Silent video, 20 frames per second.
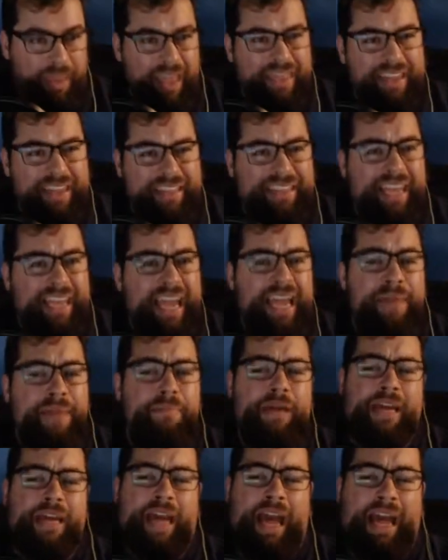This
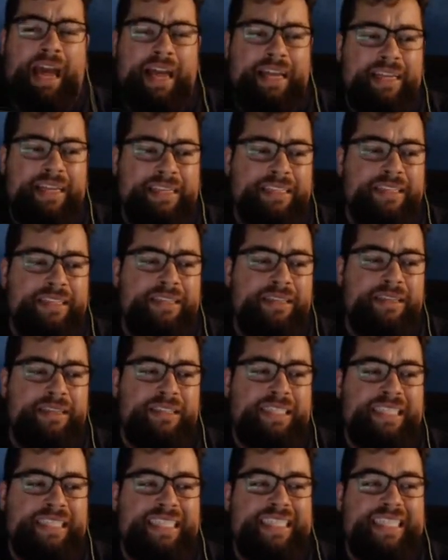game has
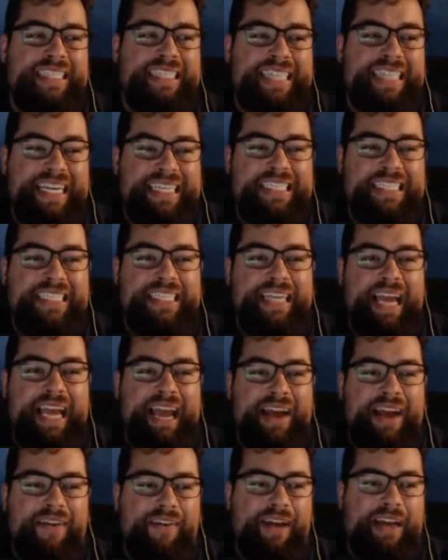6
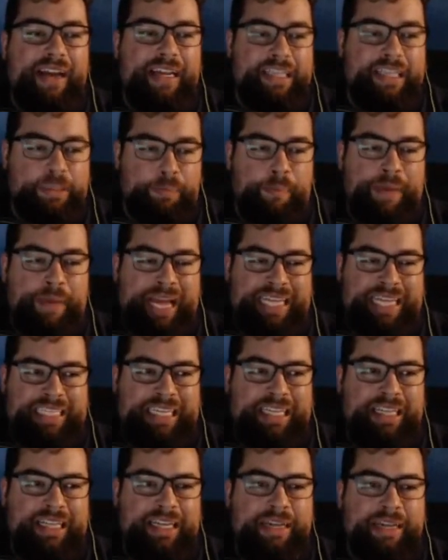areas,
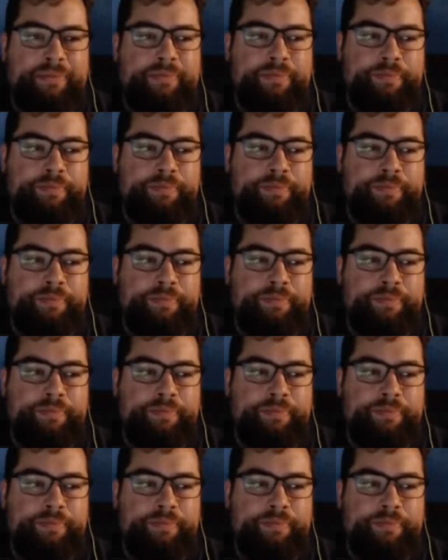basically.